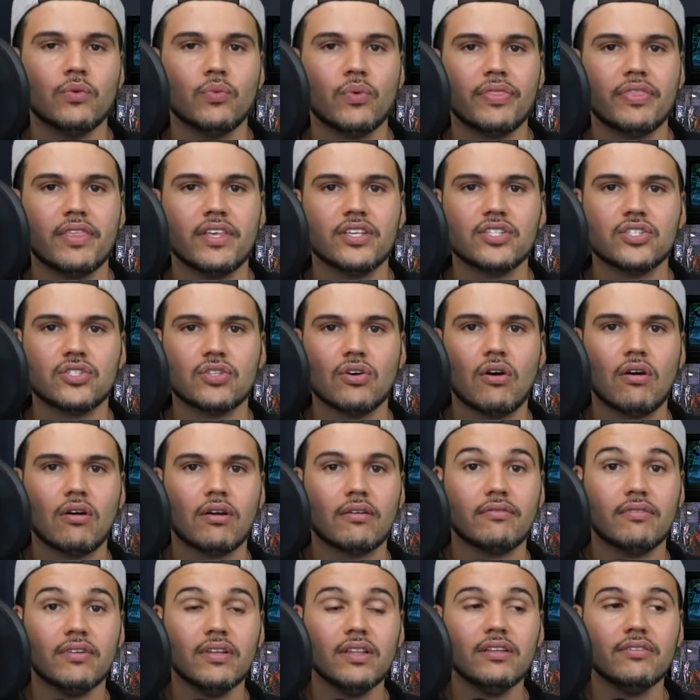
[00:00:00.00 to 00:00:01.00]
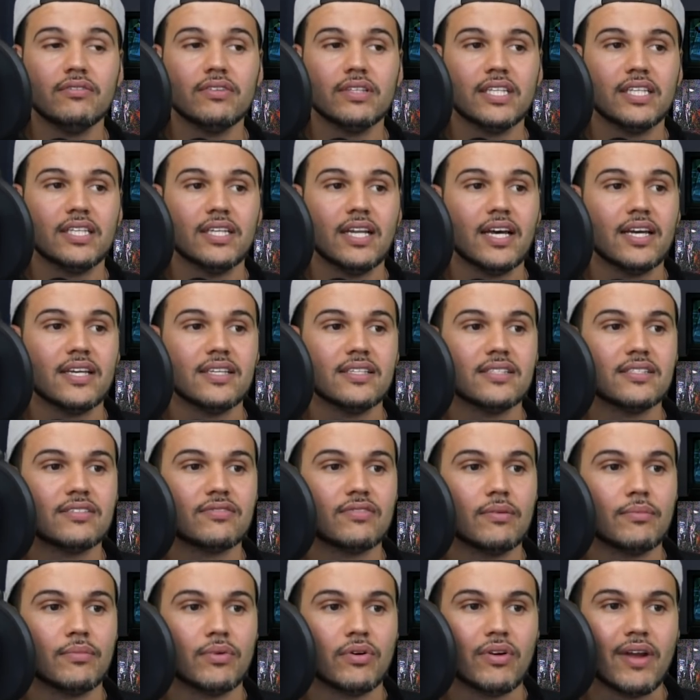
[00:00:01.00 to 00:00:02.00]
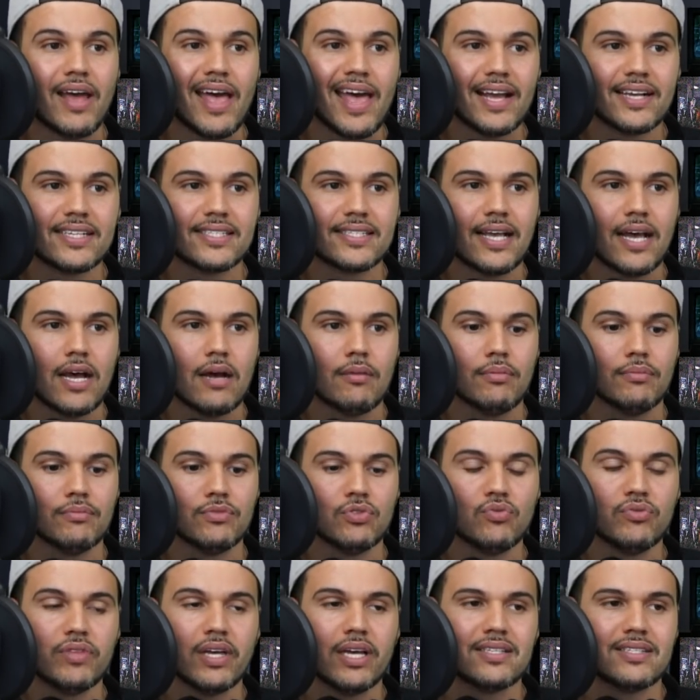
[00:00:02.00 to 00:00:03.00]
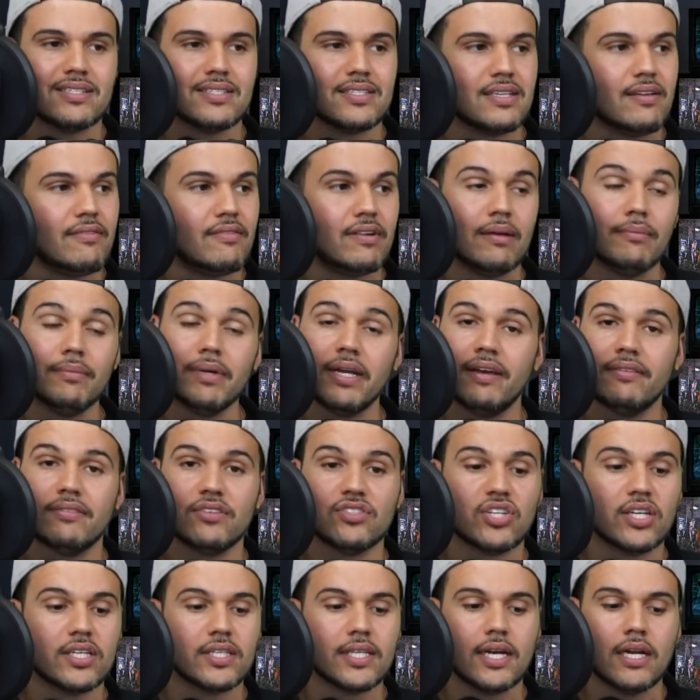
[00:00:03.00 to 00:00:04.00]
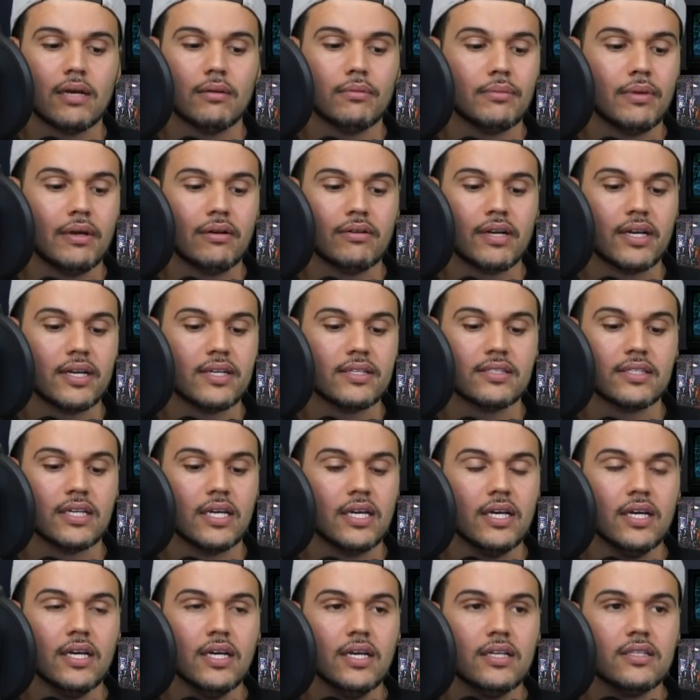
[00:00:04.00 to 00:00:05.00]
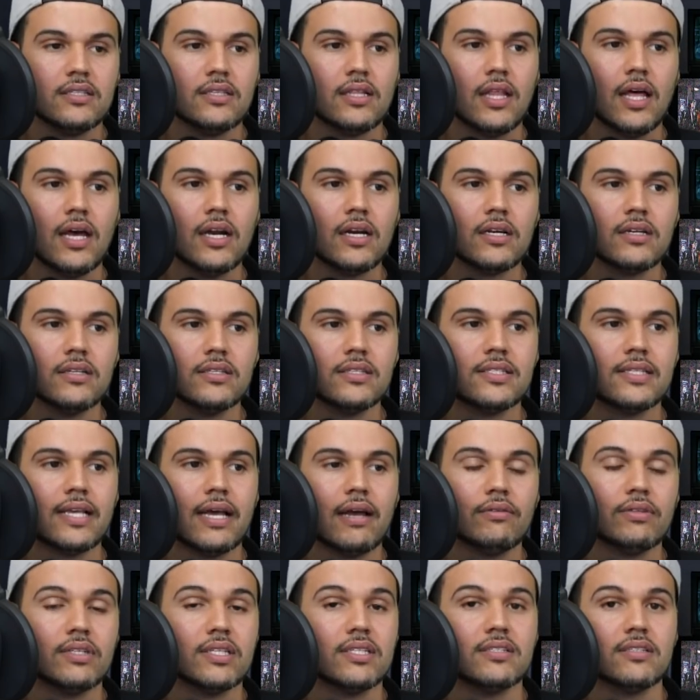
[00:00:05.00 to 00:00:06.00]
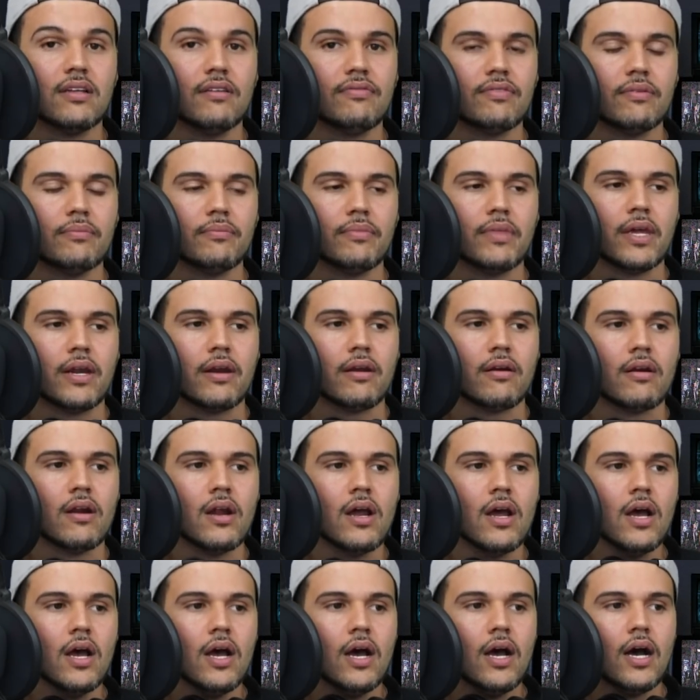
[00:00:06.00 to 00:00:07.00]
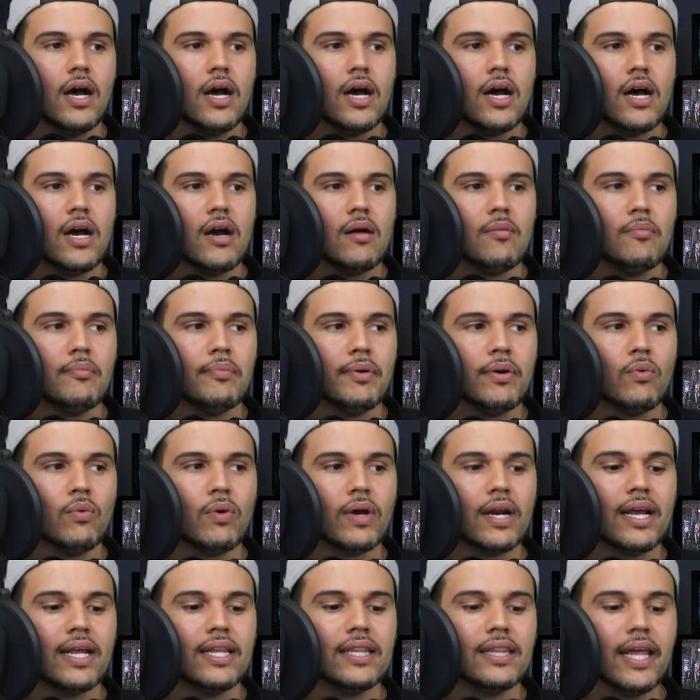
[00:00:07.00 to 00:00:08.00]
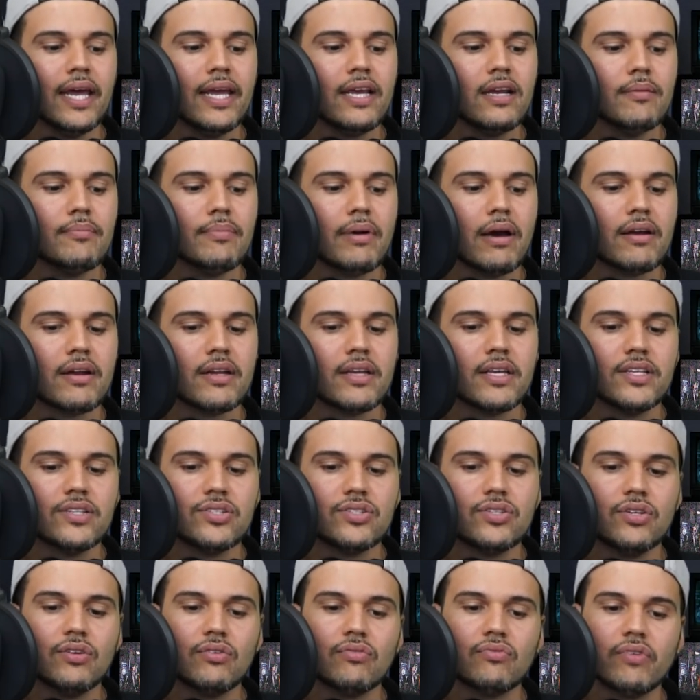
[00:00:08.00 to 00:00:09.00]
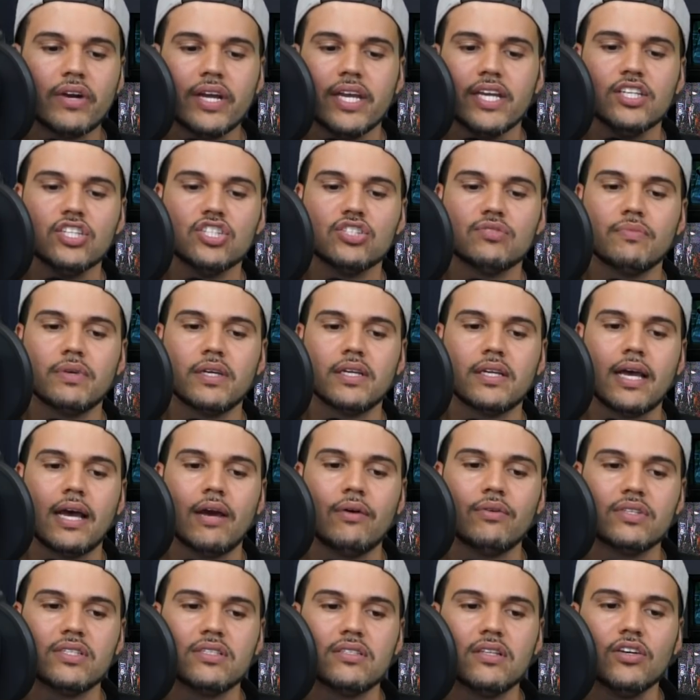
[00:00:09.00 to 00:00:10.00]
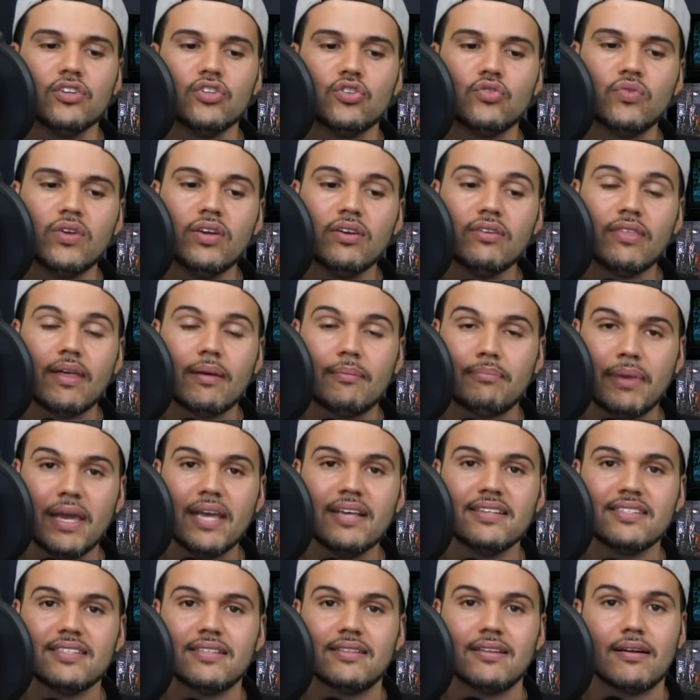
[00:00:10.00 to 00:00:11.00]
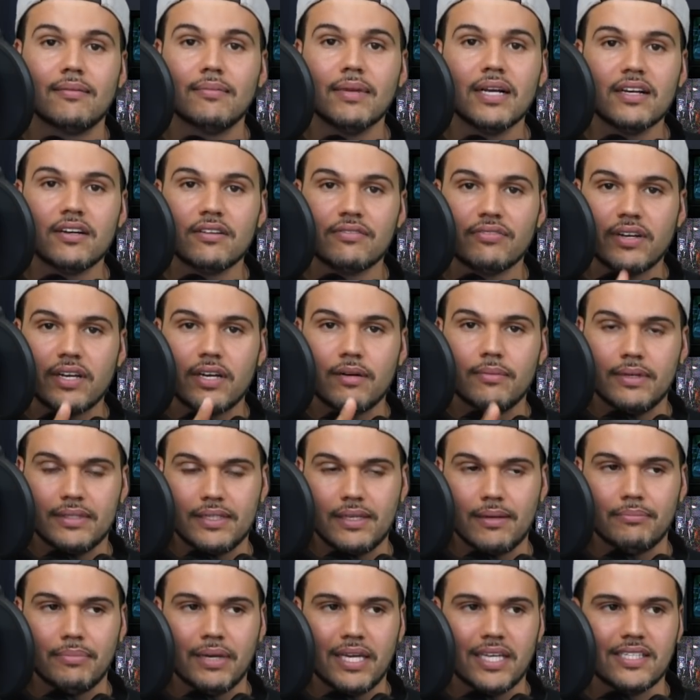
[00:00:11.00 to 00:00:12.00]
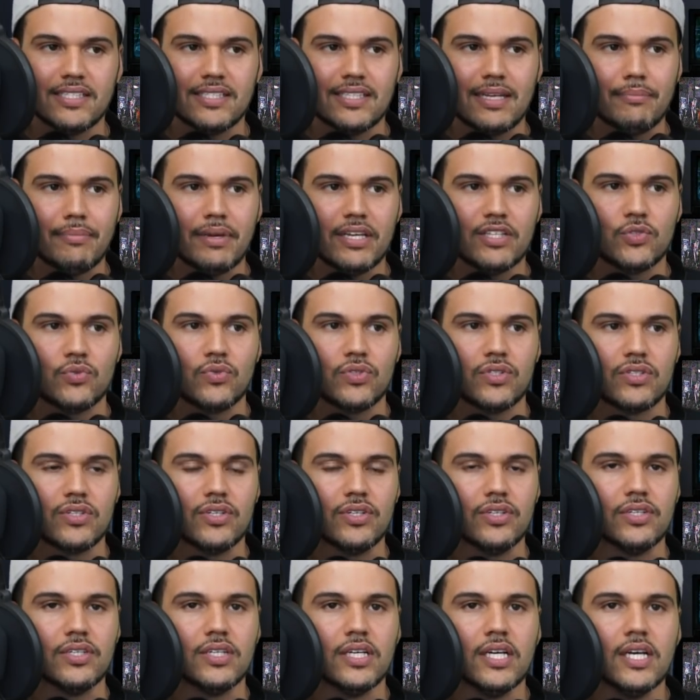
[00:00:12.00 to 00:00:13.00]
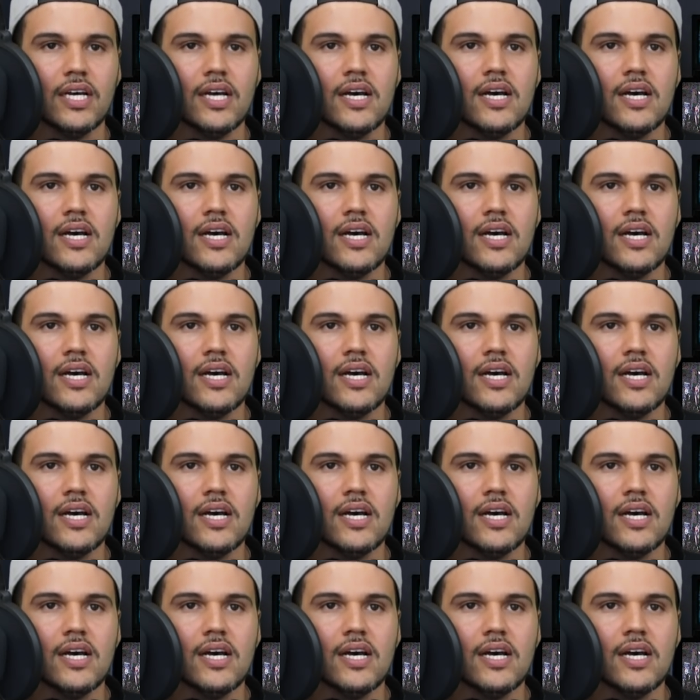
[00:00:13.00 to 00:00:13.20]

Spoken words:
with this song. Really, really nice, from her X album, 2007. I'm going to have to check that album out, guys. It's a lot of good sounding stuff from there. But what I like about it is the arrangement, how it's done. You hear that bass in there. I'm not going to forget about that bass. That bass was good.